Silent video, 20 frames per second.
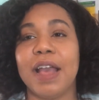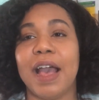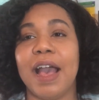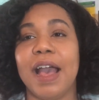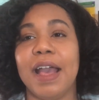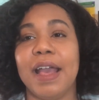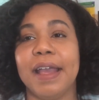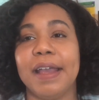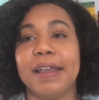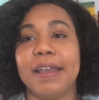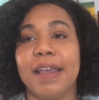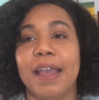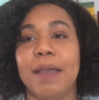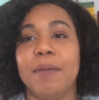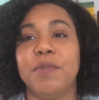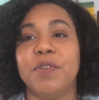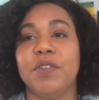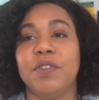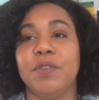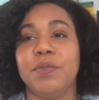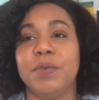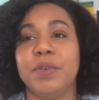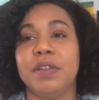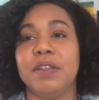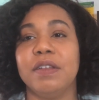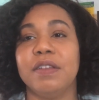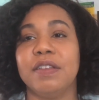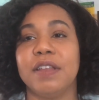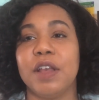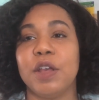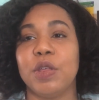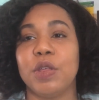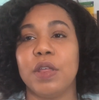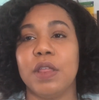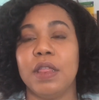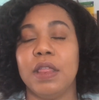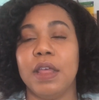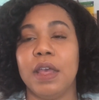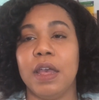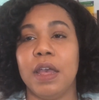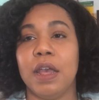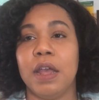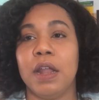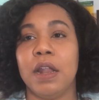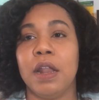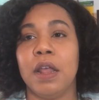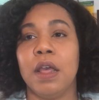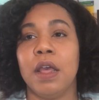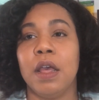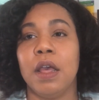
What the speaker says: I came to the realization that